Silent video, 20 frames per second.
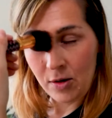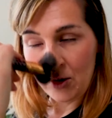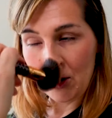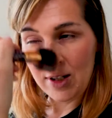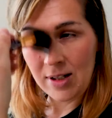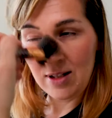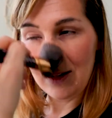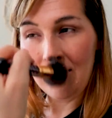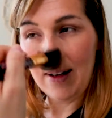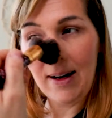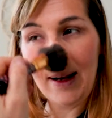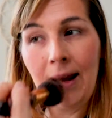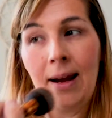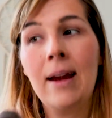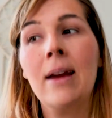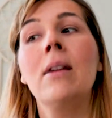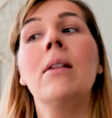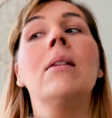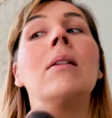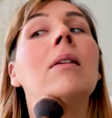just so that I
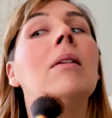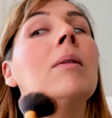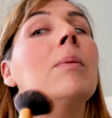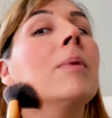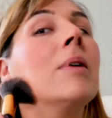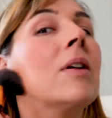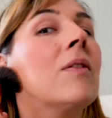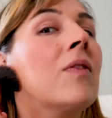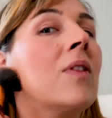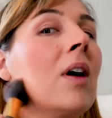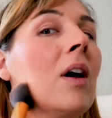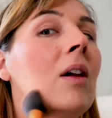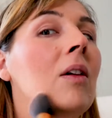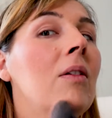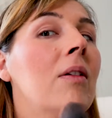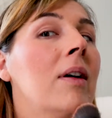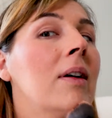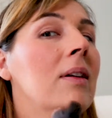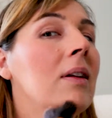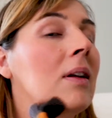get a little bit of
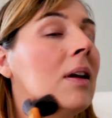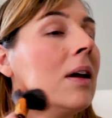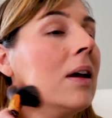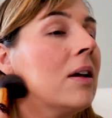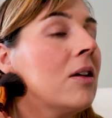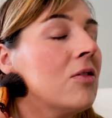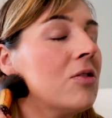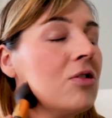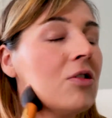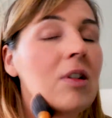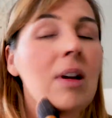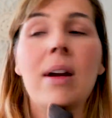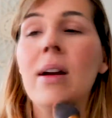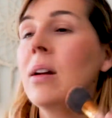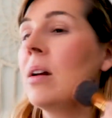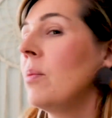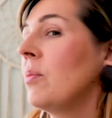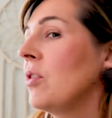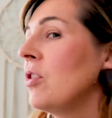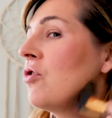color, and then I usually
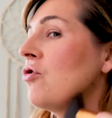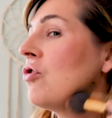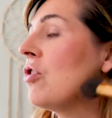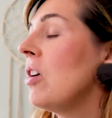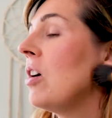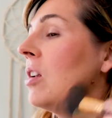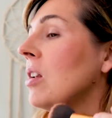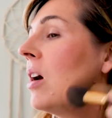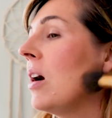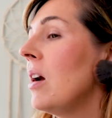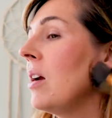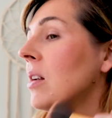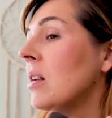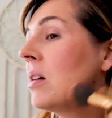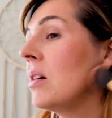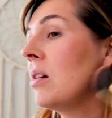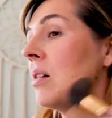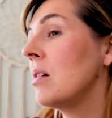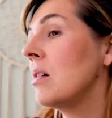hit up the jawline.